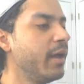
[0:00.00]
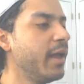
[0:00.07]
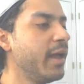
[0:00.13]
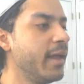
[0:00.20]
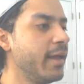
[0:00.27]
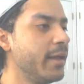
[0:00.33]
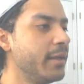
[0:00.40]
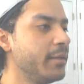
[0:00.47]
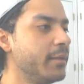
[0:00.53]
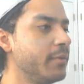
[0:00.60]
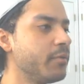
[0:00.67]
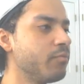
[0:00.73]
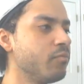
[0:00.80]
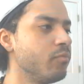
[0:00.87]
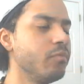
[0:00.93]

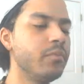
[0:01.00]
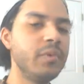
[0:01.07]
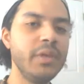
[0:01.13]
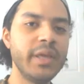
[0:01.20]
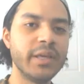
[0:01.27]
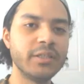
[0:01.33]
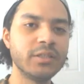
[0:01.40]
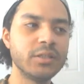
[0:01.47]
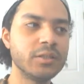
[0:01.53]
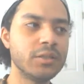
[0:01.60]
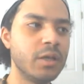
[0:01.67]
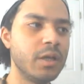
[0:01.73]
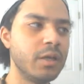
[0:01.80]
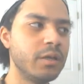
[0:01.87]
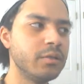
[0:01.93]
And
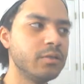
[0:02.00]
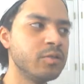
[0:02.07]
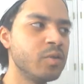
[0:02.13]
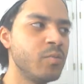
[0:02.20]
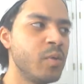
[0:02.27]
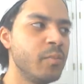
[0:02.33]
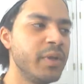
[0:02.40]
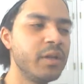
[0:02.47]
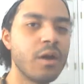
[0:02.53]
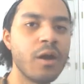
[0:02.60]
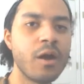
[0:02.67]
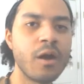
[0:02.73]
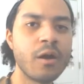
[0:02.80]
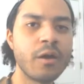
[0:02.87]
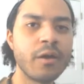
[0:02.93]
yes, Tomomi
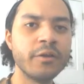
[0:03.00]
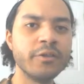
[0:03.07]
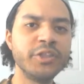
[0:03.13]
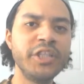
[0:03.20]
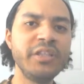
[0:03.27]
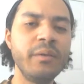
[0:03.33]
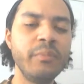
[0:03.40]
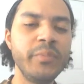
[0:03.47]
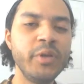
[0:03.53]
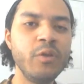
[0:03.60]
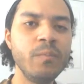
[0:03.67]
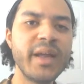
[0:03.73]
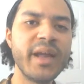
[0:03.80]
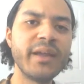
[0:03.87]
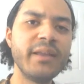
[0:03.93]
Kahara, she
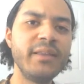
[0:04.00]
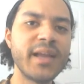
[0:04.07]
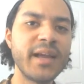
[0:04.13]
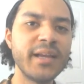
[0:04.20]
debuted back in